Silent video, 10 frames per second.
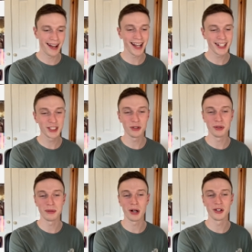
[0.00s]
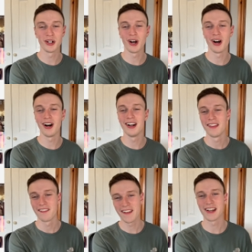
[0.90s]
I Can Do It With a Broken Heart.
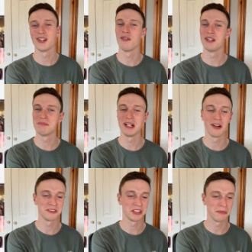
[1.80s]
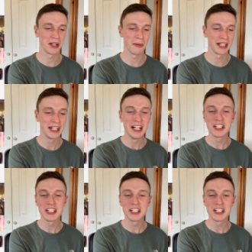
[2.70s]
That can go and it's been a long time coming.